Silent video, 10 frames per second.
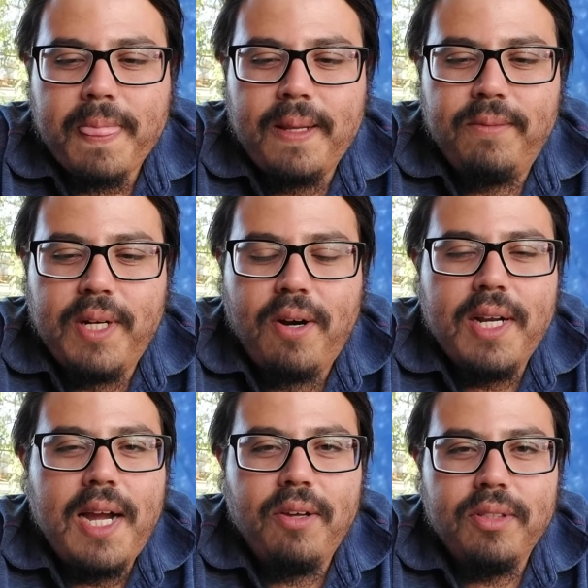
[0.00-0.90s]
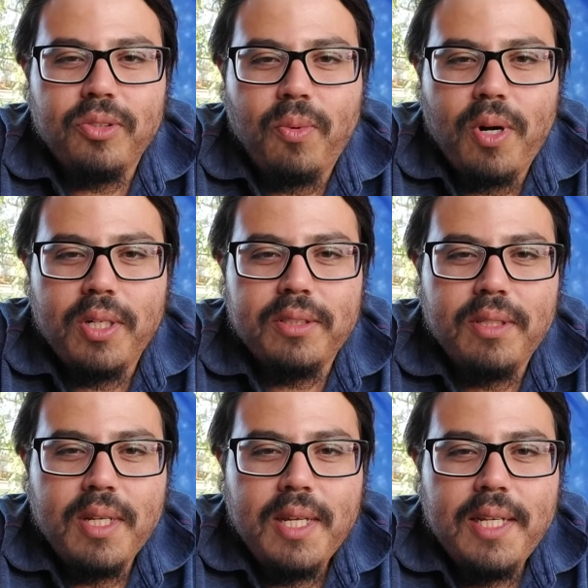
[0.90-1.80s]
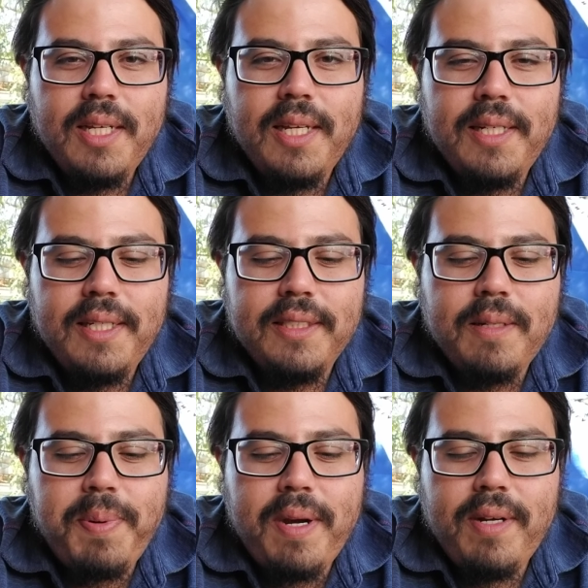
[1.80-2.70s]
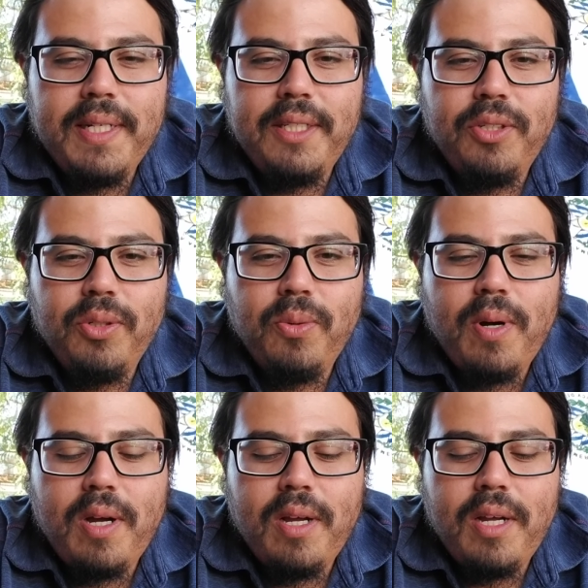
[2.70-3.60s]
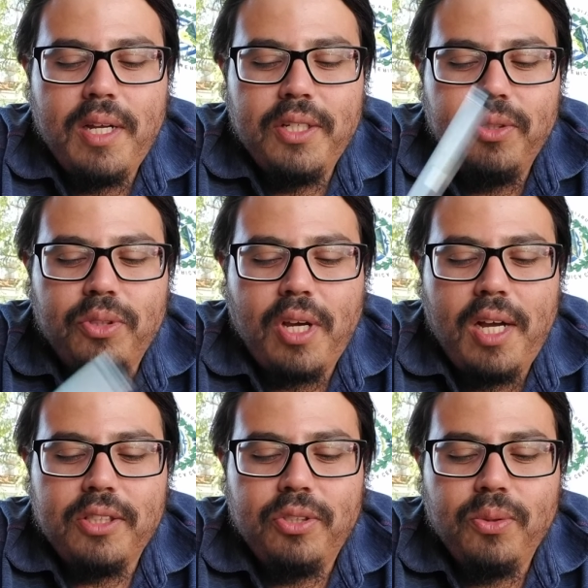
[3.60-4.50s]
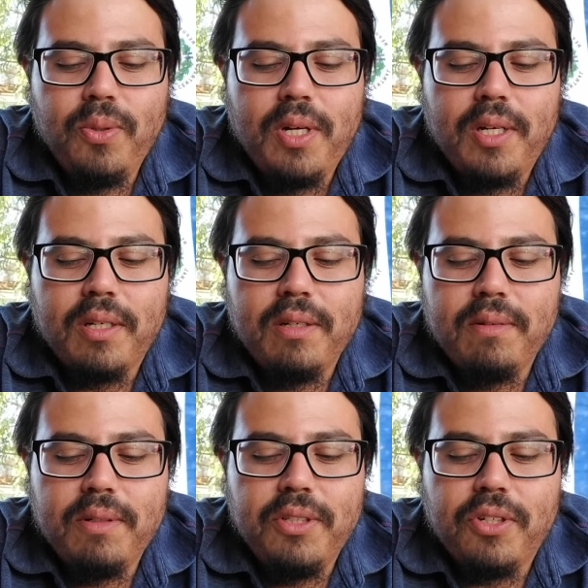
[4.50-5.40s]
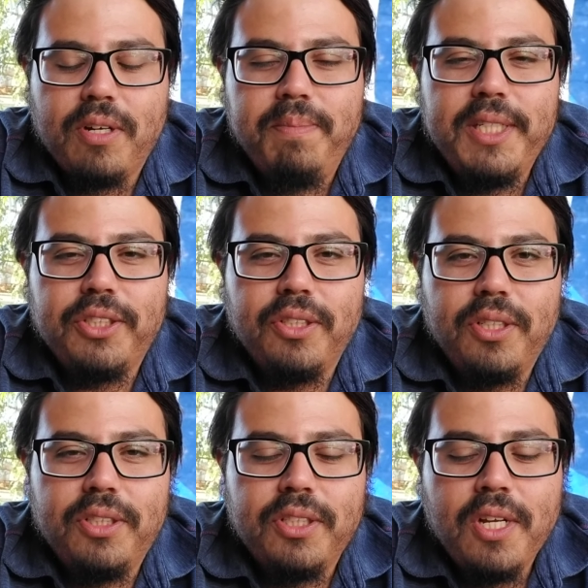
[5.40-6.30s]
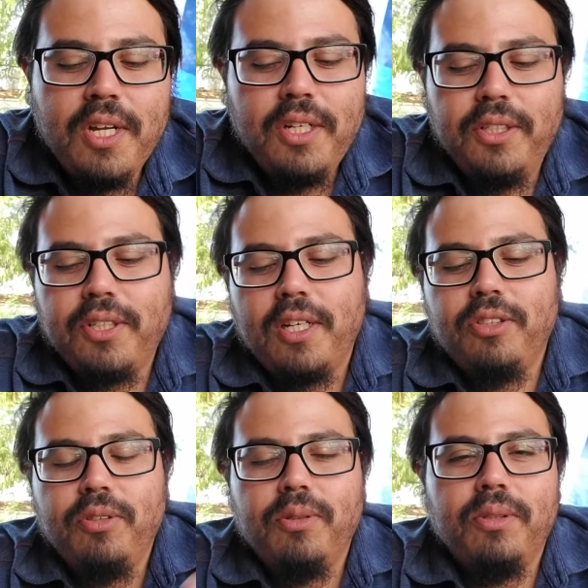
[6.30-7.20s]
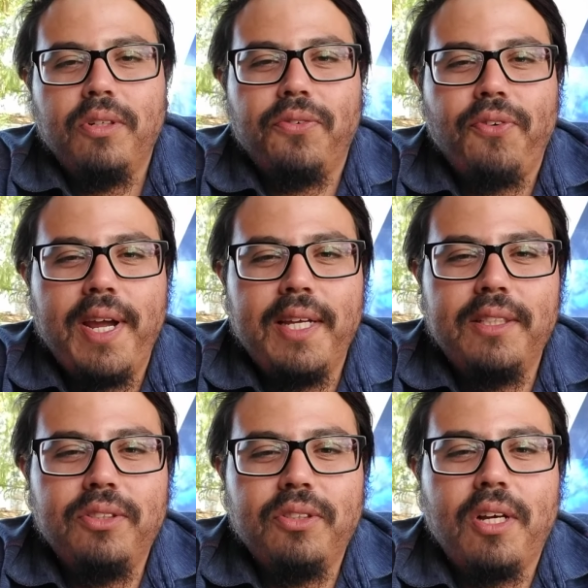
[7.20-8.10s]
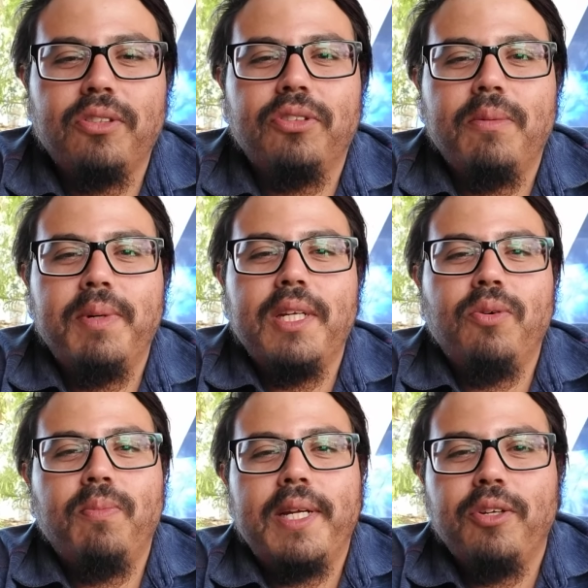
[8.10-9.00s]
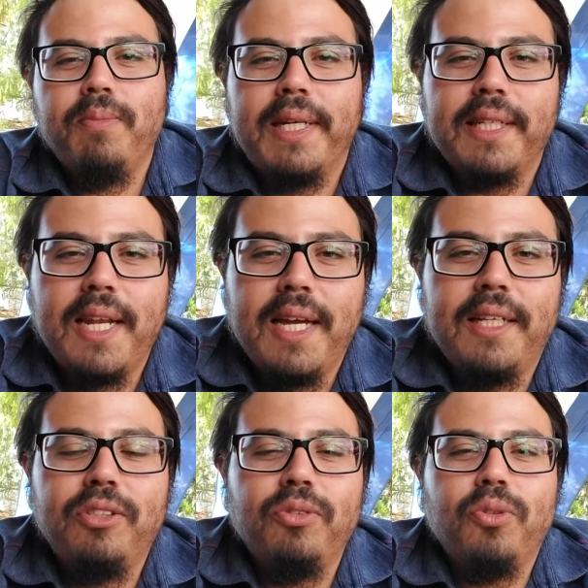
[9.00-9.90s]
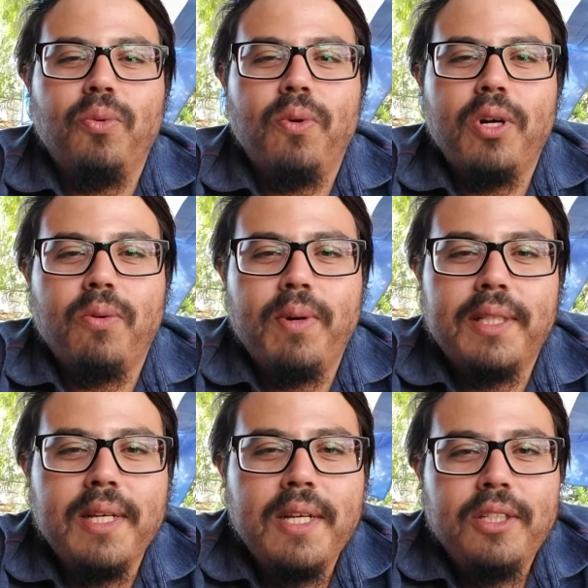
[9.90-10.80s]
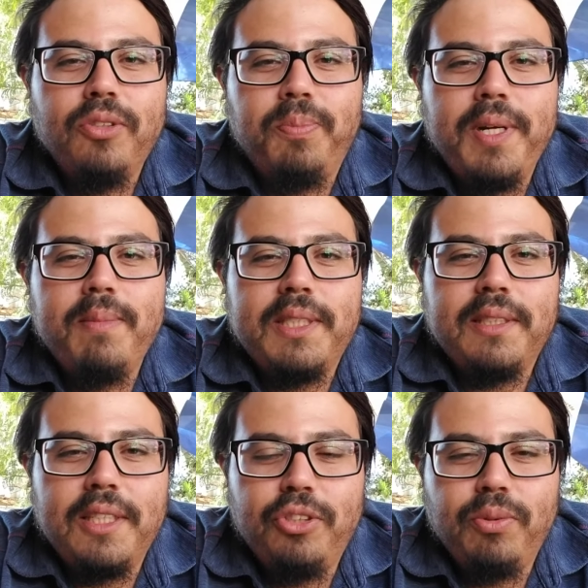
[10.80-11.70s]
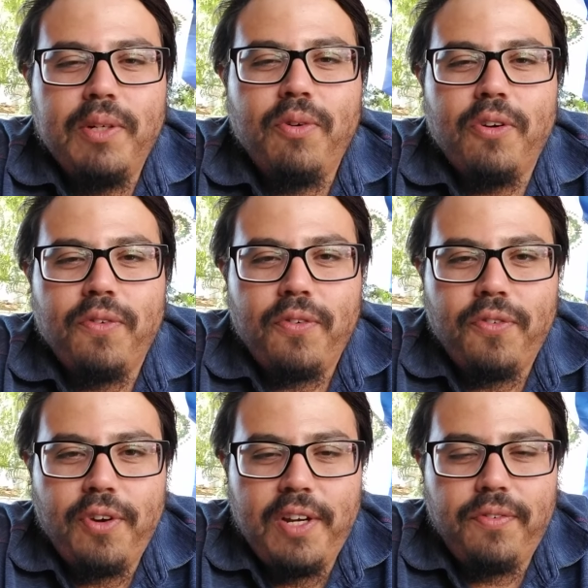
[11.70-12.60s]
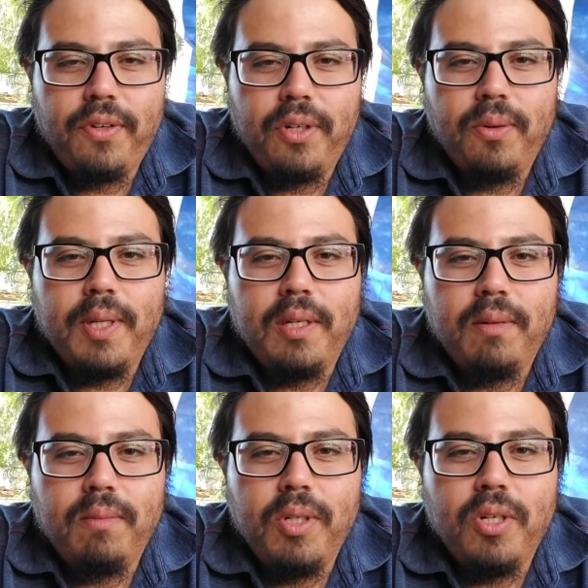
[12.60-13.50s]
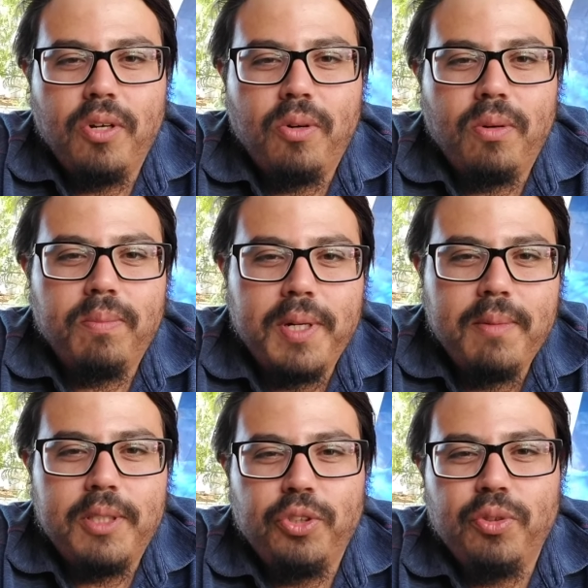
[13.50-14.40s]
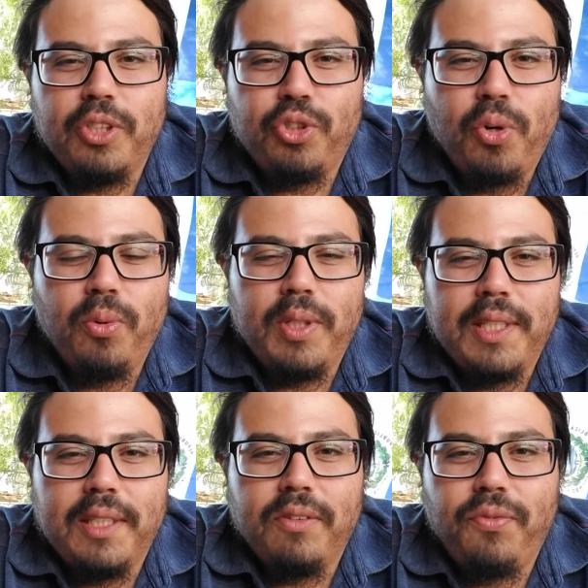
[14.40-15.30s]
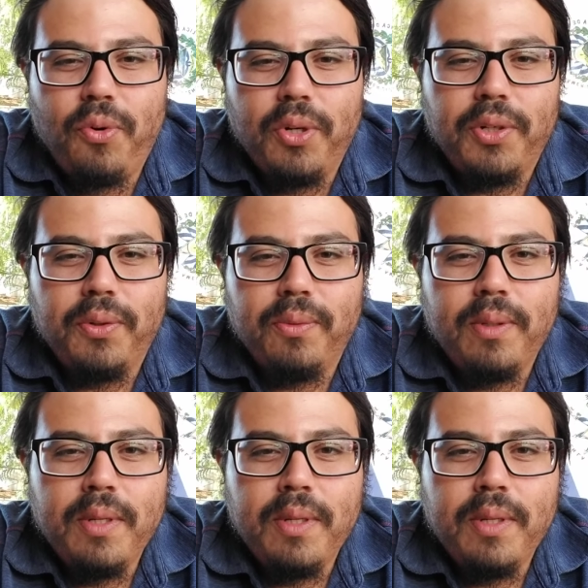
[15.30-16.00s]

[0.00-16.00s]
regarding how this works, and it's apparently you talk to your commissioners, you talk to your friends, you talk to somebody you might like to work with, to pretty much essentially work for free for you, and pretty much do the trolling for you.